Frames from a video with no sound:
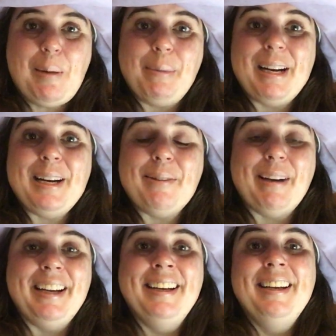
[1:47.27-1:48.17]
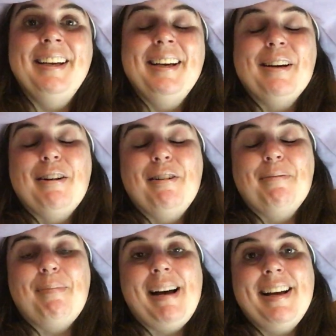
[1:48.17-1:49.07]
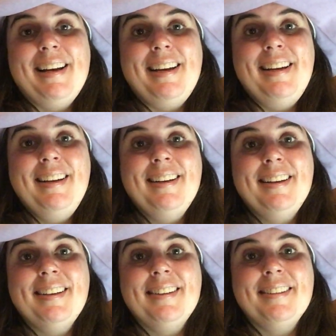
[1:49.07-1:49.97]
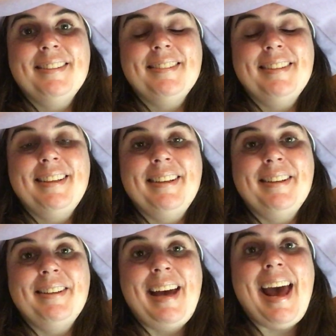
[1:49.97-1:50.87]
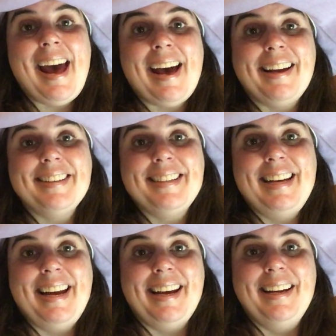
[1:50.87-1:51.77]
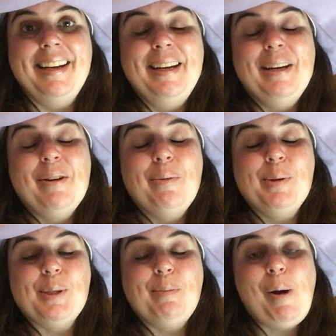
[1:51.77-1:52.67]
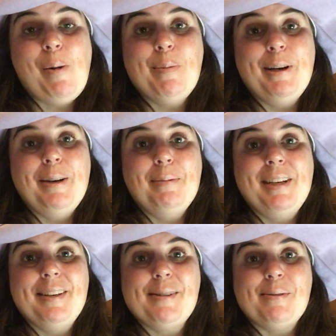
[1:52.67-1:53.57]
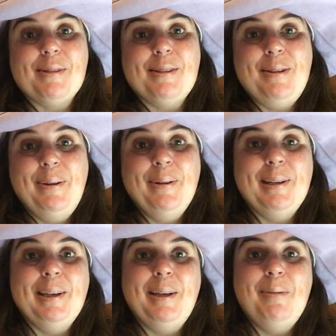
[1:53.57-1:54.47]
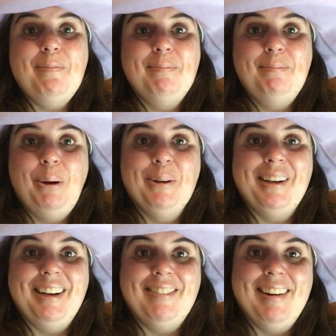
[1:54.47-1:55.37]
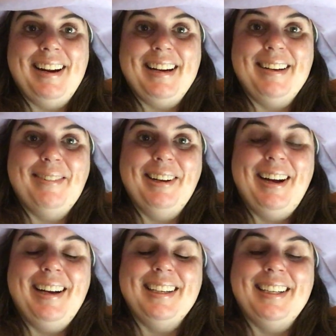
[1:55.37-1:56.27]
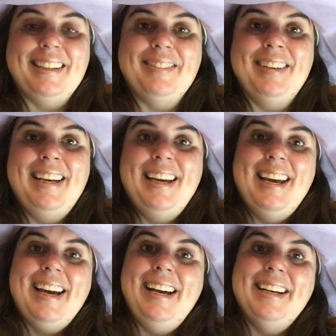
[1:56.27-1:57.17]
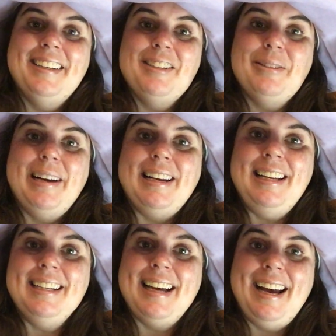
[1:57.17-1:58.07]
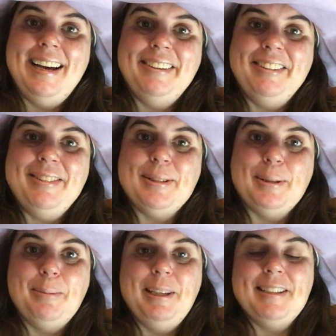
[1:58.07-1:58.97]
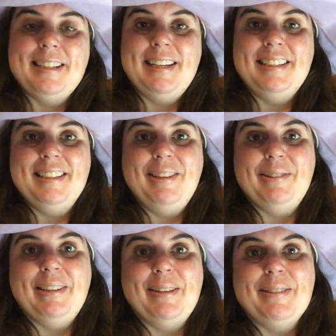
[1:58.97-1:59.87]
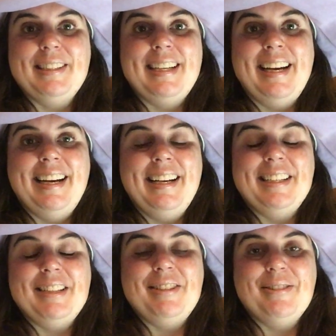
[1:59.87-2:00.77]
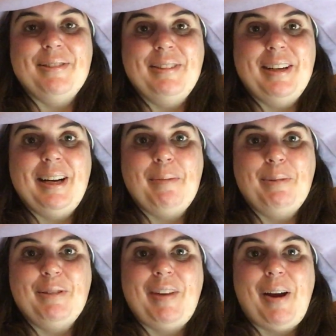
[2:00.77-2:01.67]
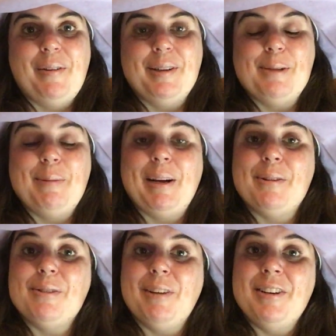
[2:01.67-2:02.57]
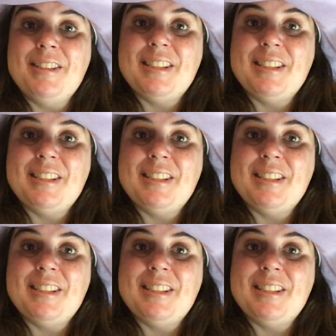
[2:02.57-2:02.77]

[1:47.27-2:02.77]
But anyway, my uh, hat today was appropriate because it was totally pouring rain where I live. And so I needed a hat also because I did go out today. I had to do a couple of errands, but I was very